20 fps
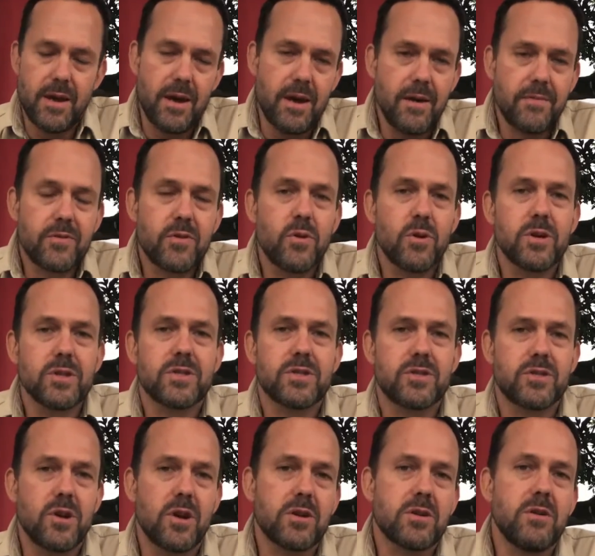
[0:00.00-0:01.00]
Of course,
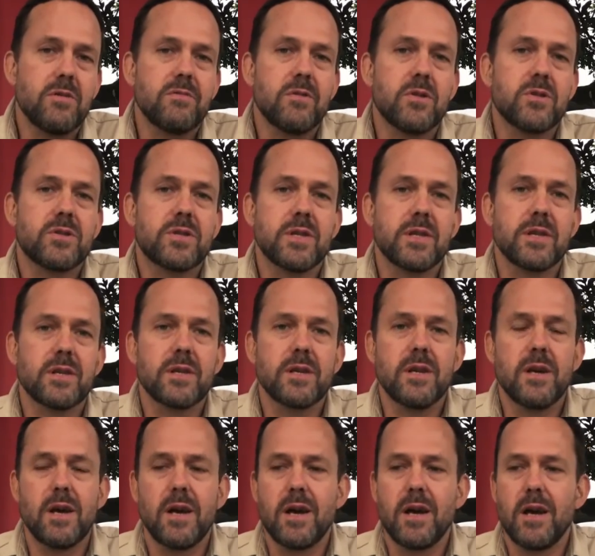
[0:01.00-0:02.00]
charcoal roasting
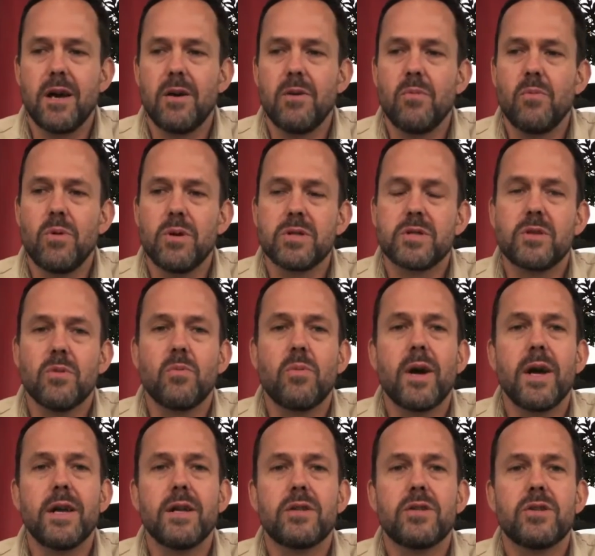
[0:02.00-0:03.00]
was the
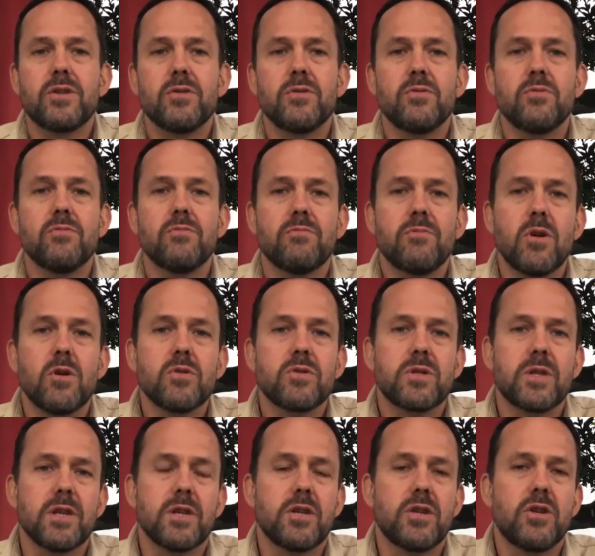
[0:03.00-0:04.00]
way to roast
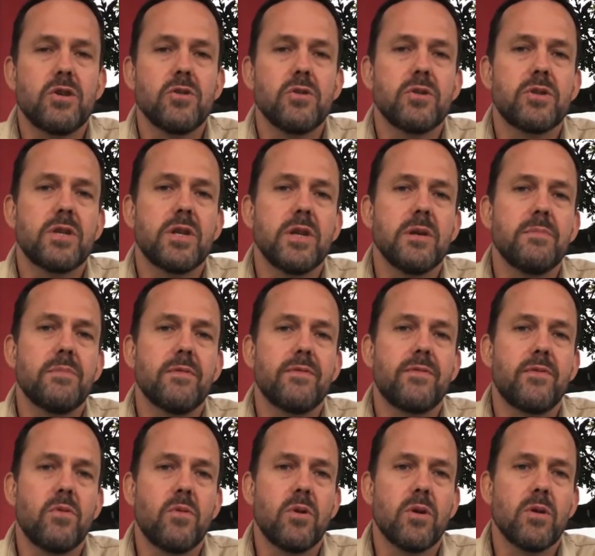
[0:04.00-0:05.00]
and cure tea
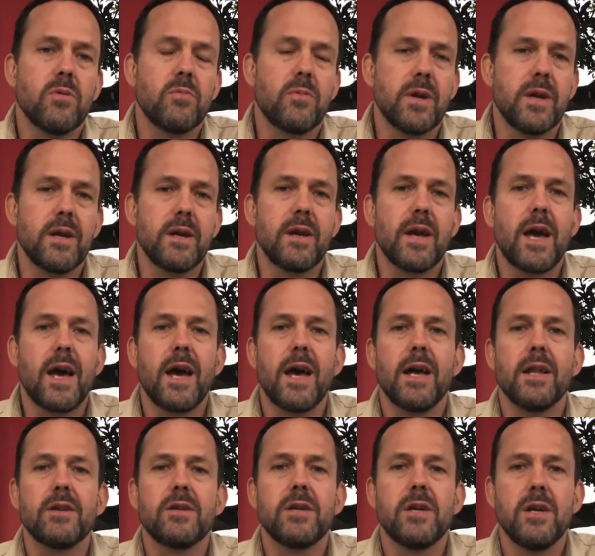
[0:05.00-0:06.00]
before we
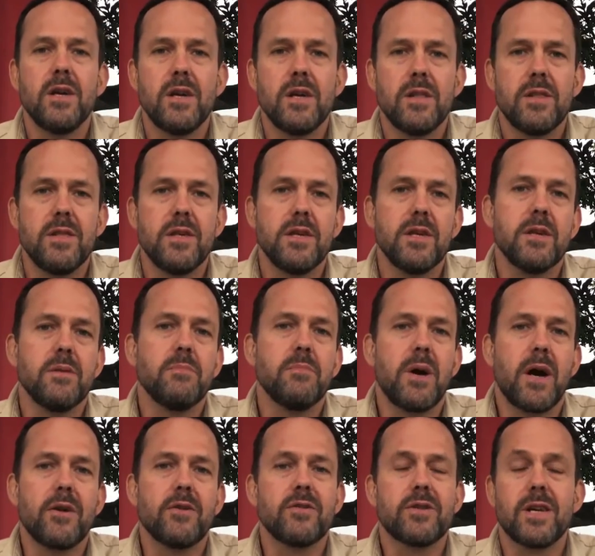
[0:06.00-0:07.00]
had the
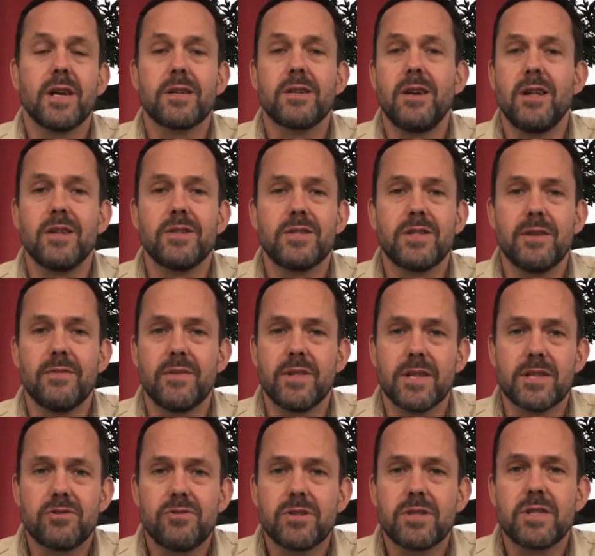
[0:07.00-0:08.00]
modern technology of
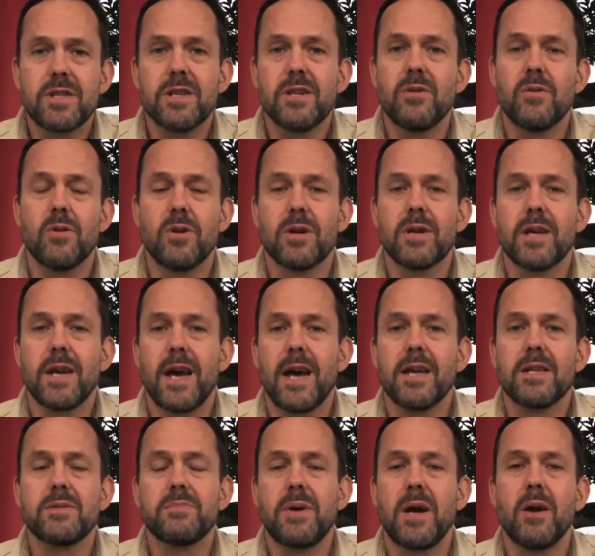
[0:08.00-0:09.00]
electricity or
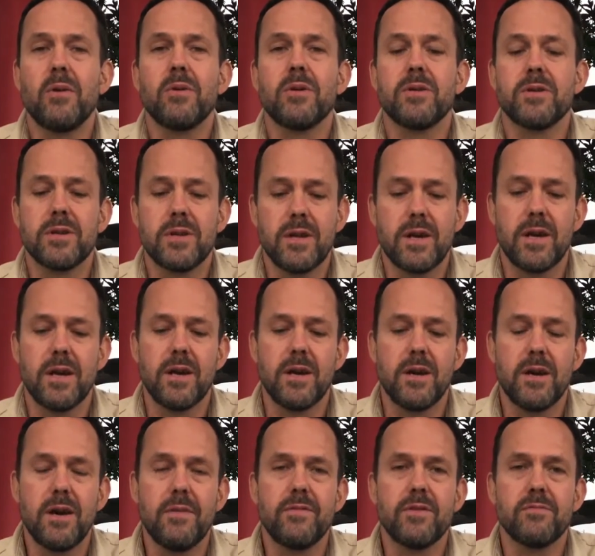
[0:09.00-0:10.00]
gas-powered
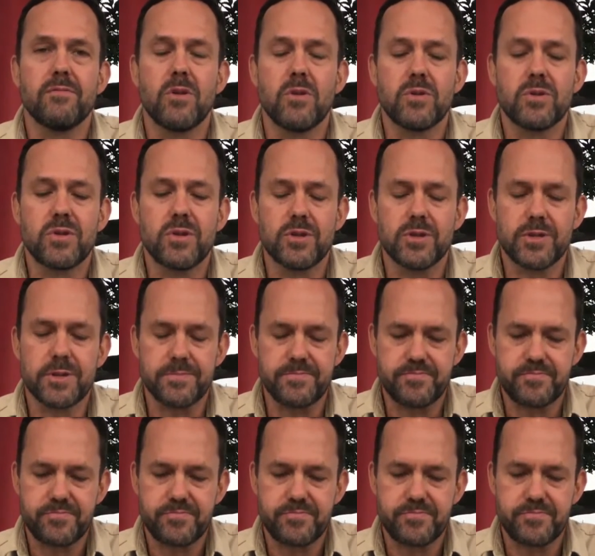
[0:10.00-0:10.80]
oven roasters.